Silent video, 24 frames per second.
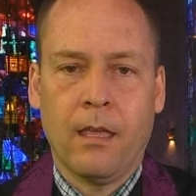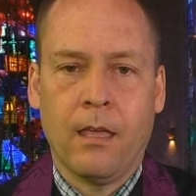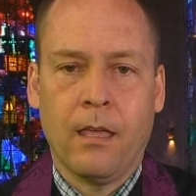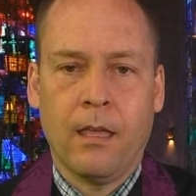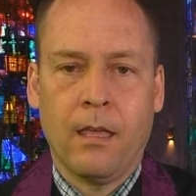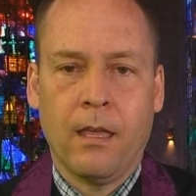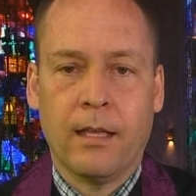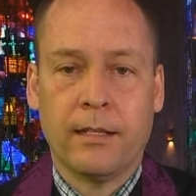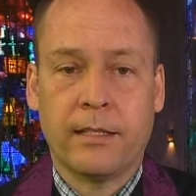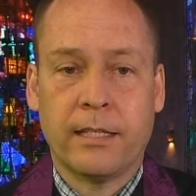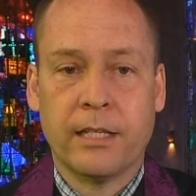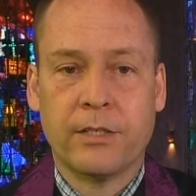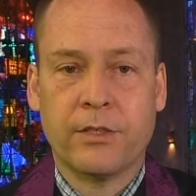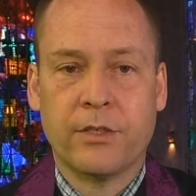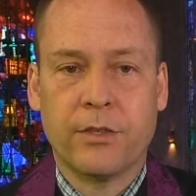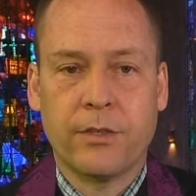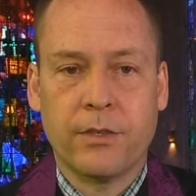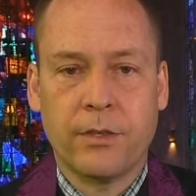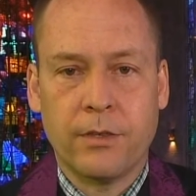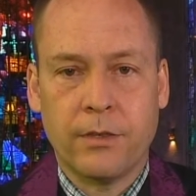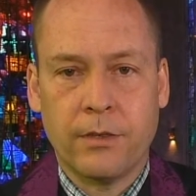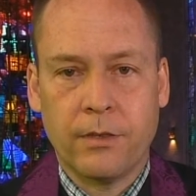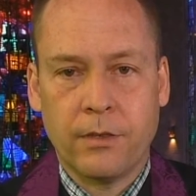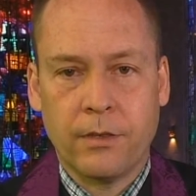
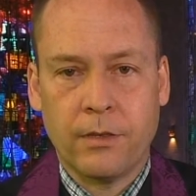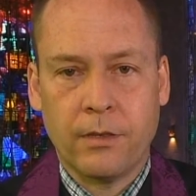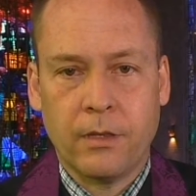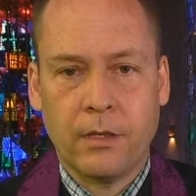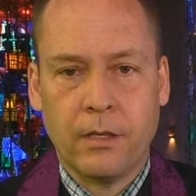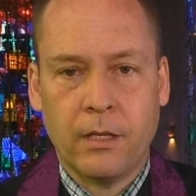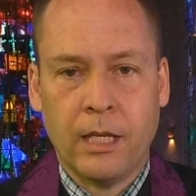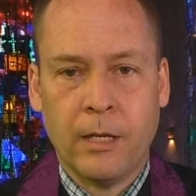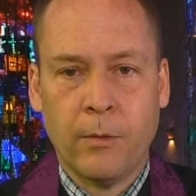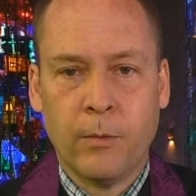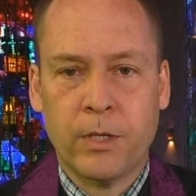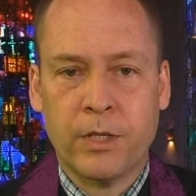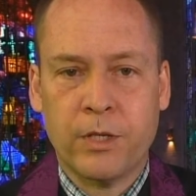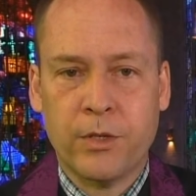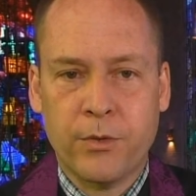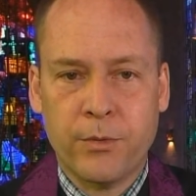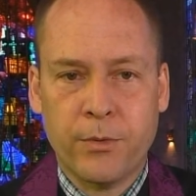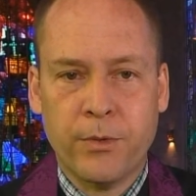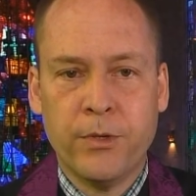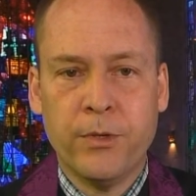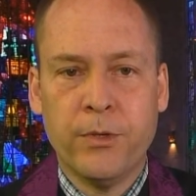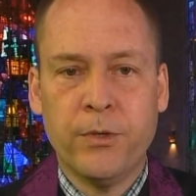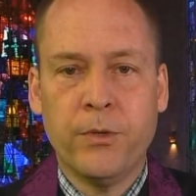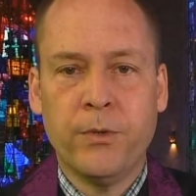It was
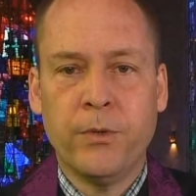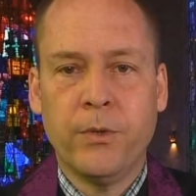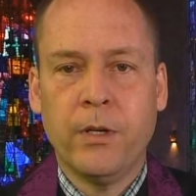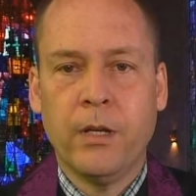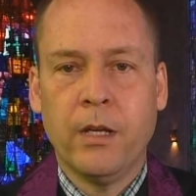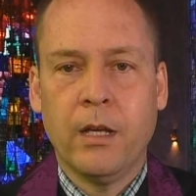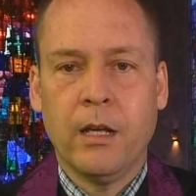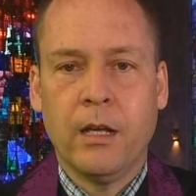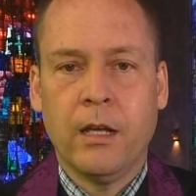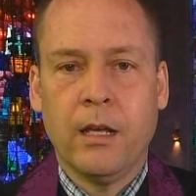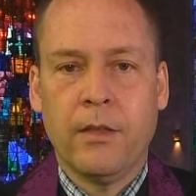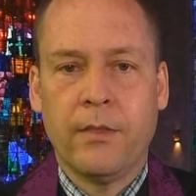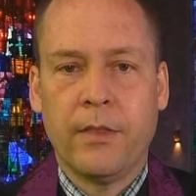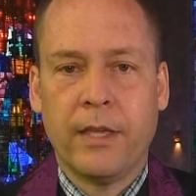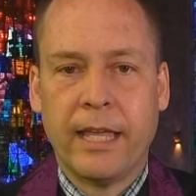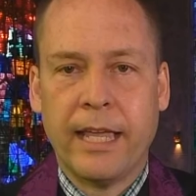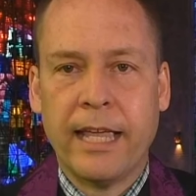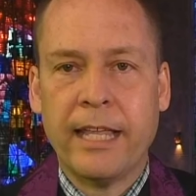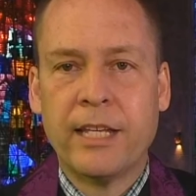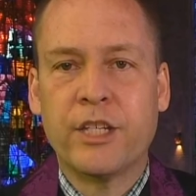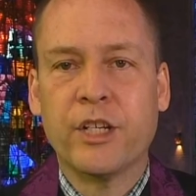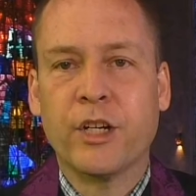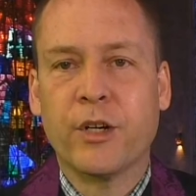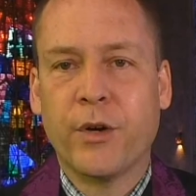through the
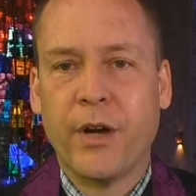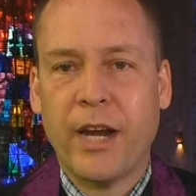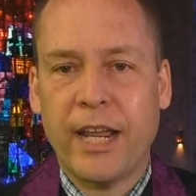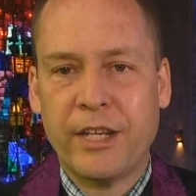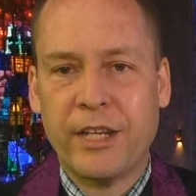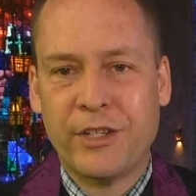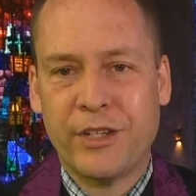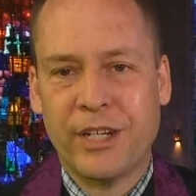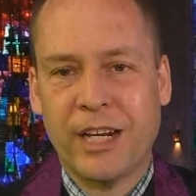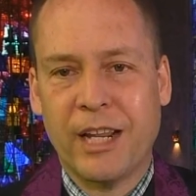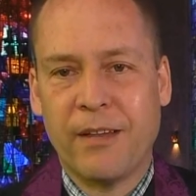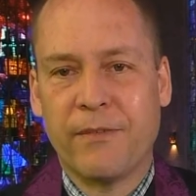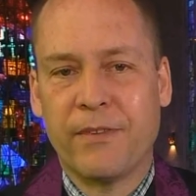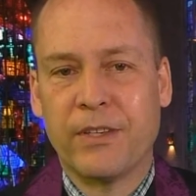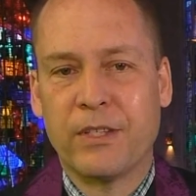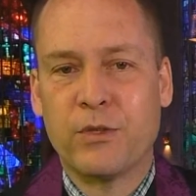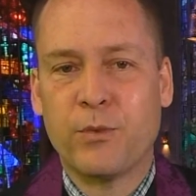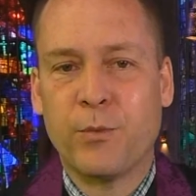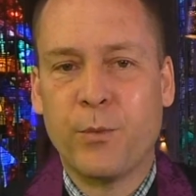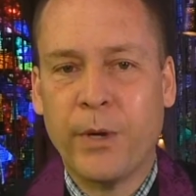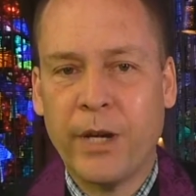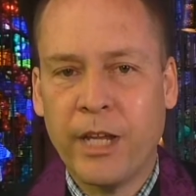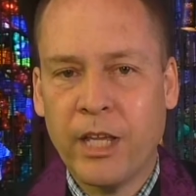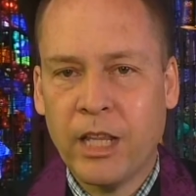integration of his
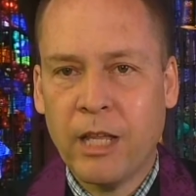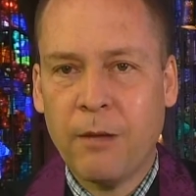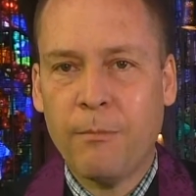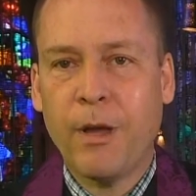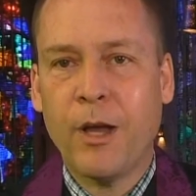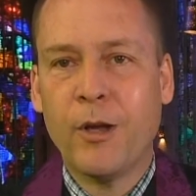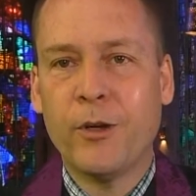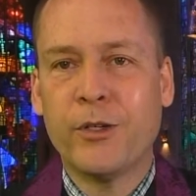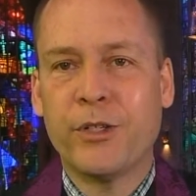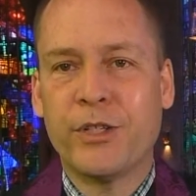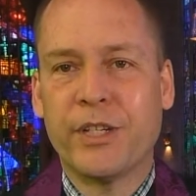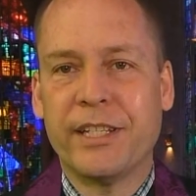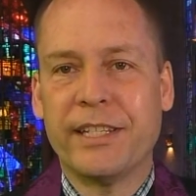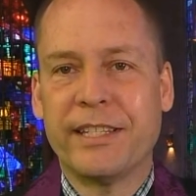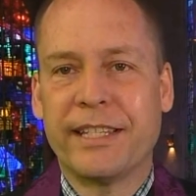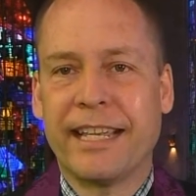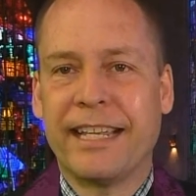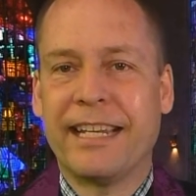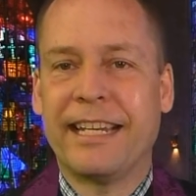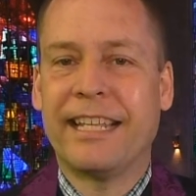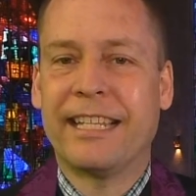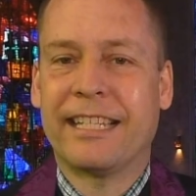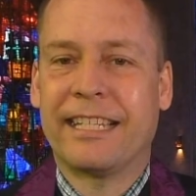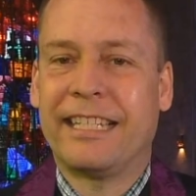real emotions
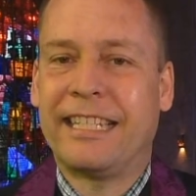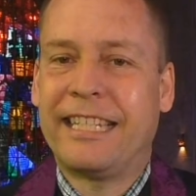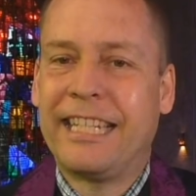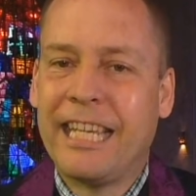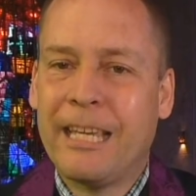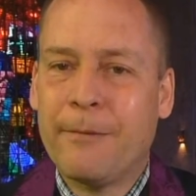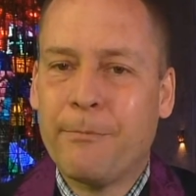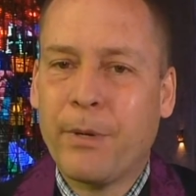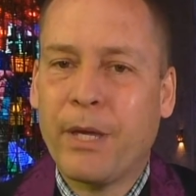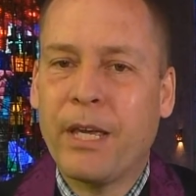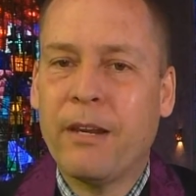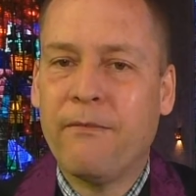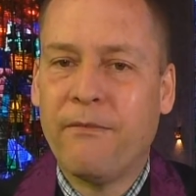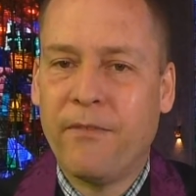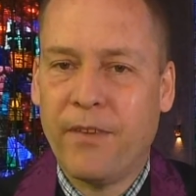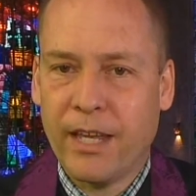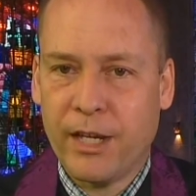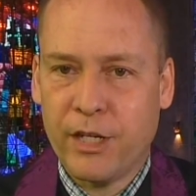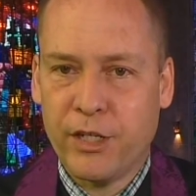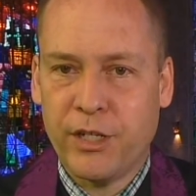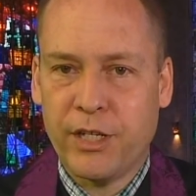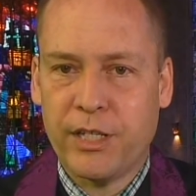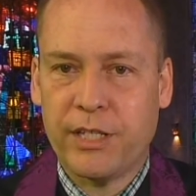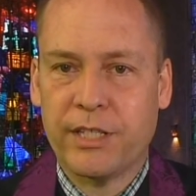and his deep
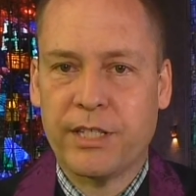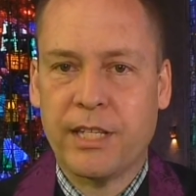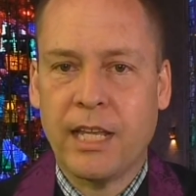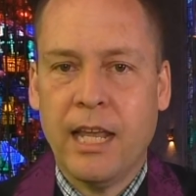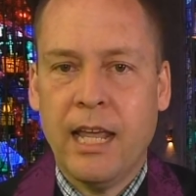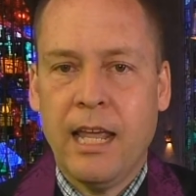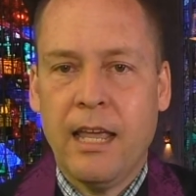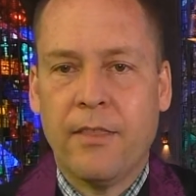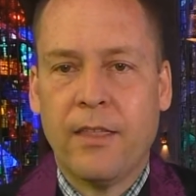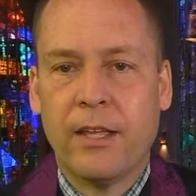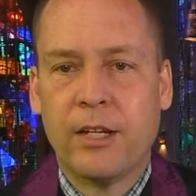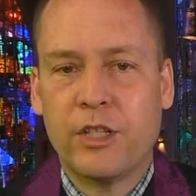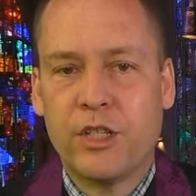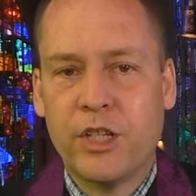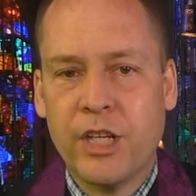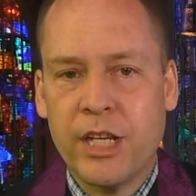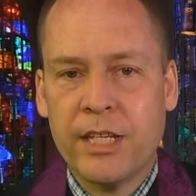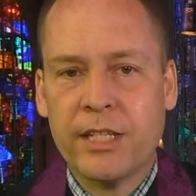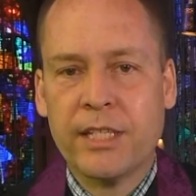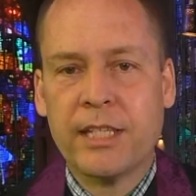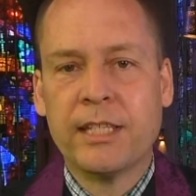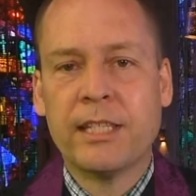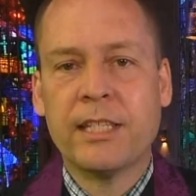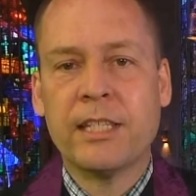convictions that
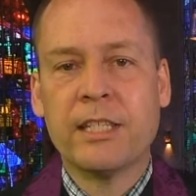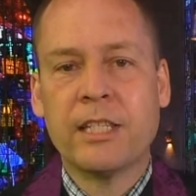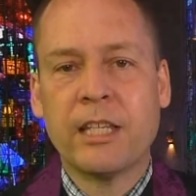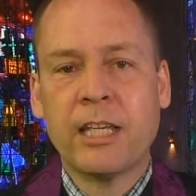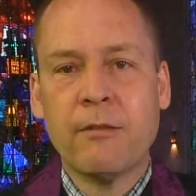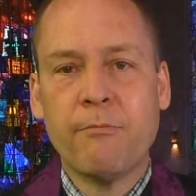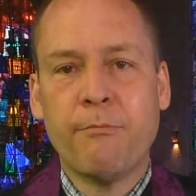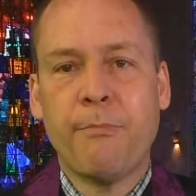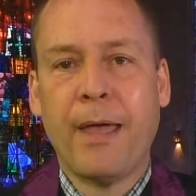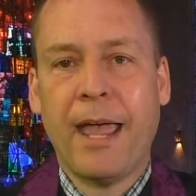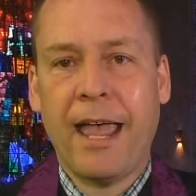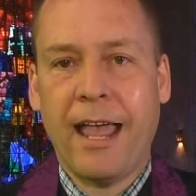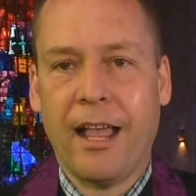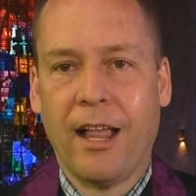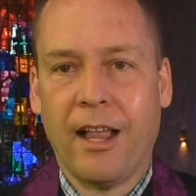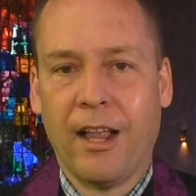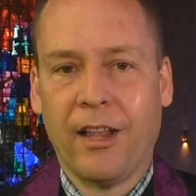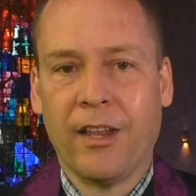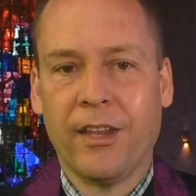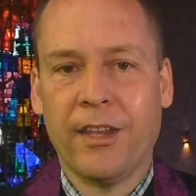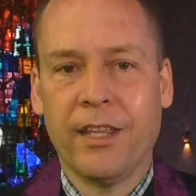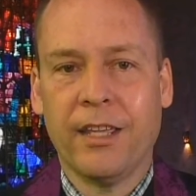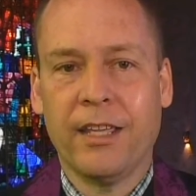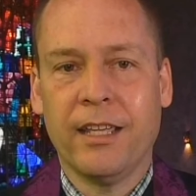Jesus is
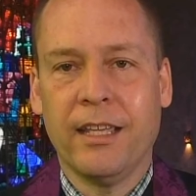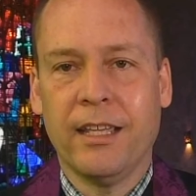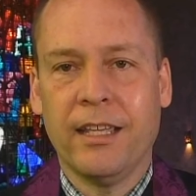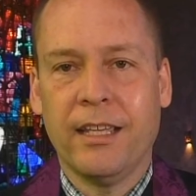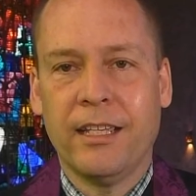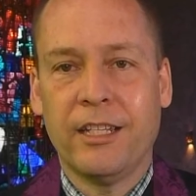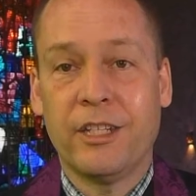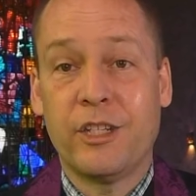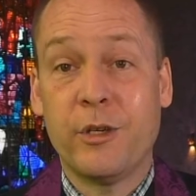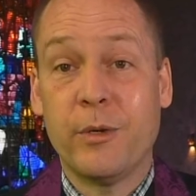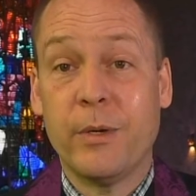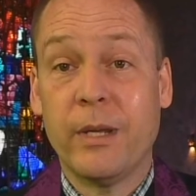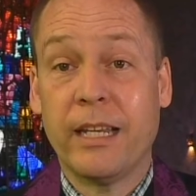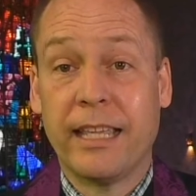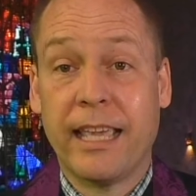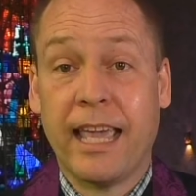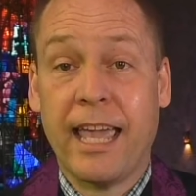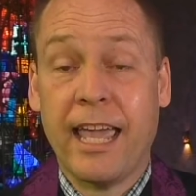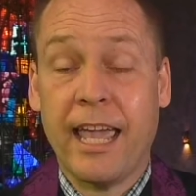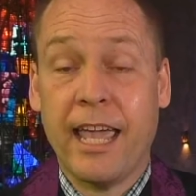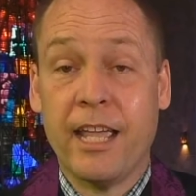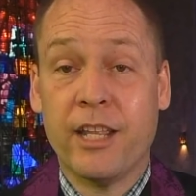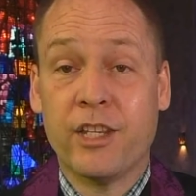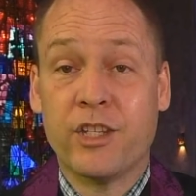compelled to
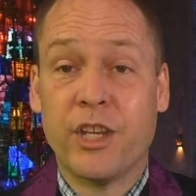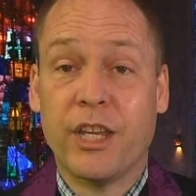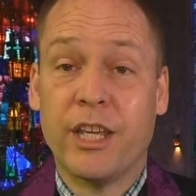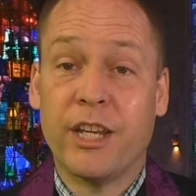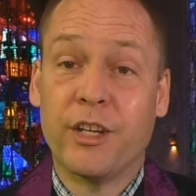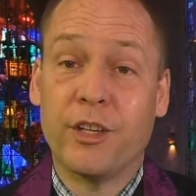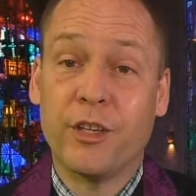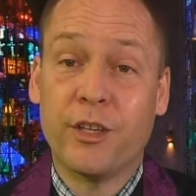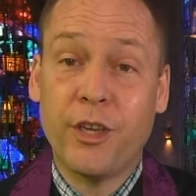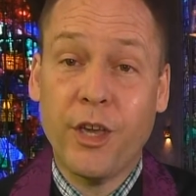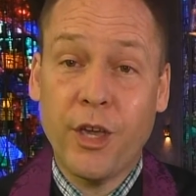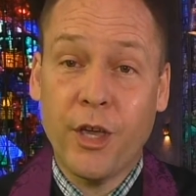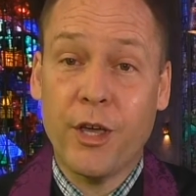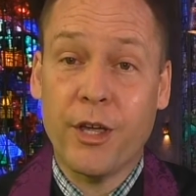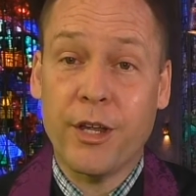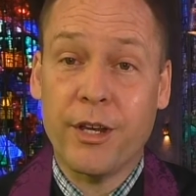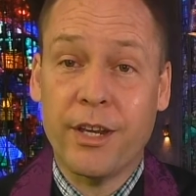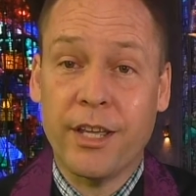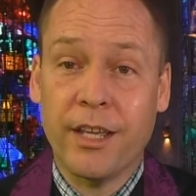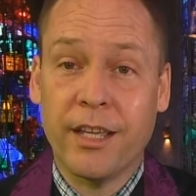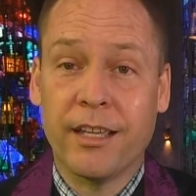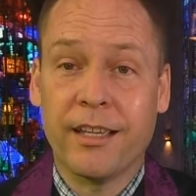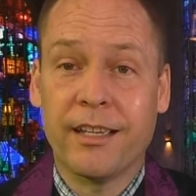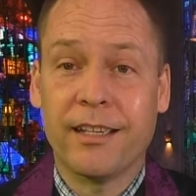engage in
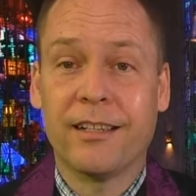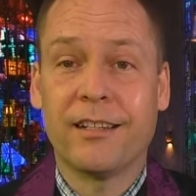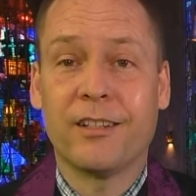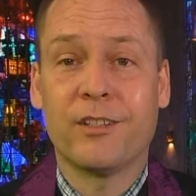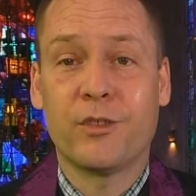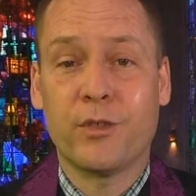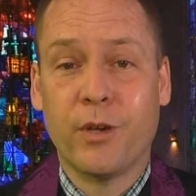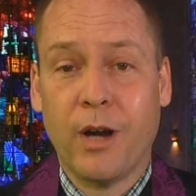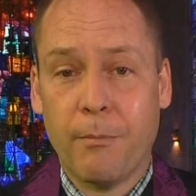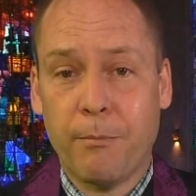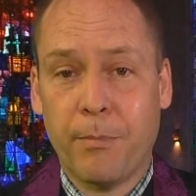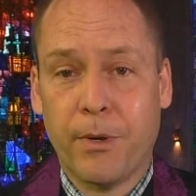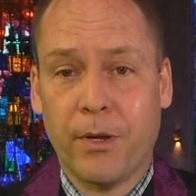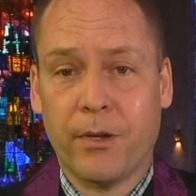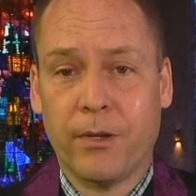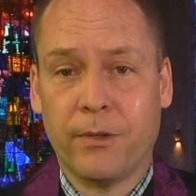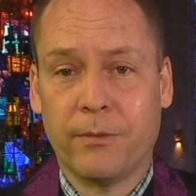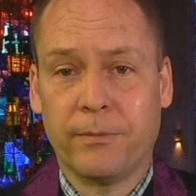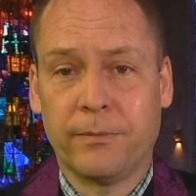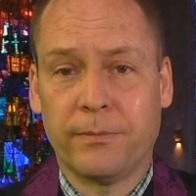good trouble.